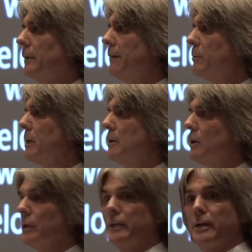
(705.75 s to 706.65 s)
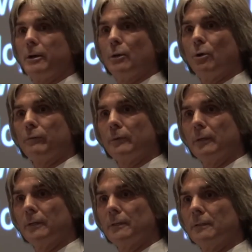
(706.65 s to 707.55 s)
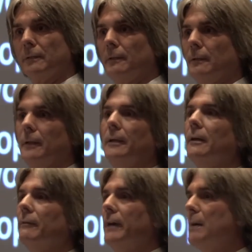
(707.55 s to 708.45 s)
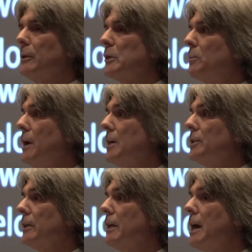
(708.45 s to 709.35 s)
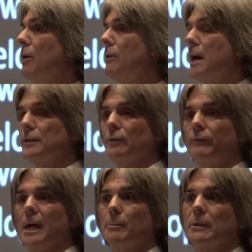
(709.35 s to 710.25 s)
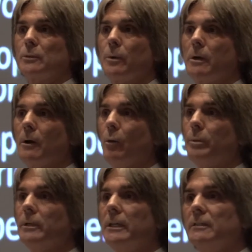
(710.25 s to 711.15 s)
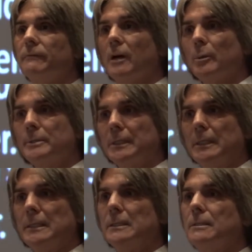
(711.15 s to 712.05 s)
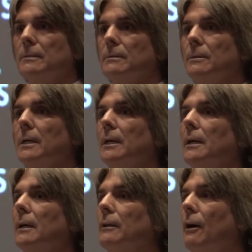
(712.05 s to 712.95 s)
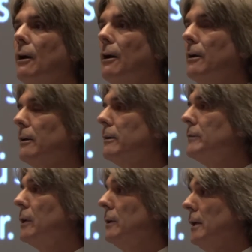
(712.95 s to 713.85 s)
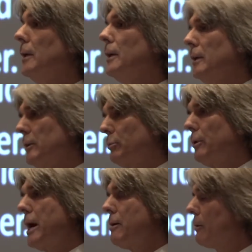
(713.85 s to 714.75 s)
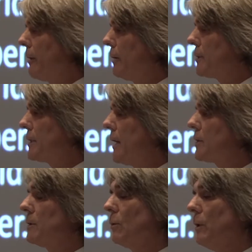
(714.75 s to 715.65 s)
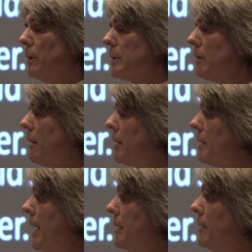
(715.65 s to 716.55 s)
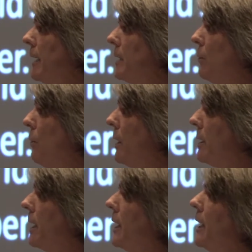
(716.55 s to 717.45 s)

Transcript: Everybody know the Canary Wharf in London? Fabulous project now, not so fabulous when it opened. They developed it into the heart of the prior Great Recession, the one that started in 1991.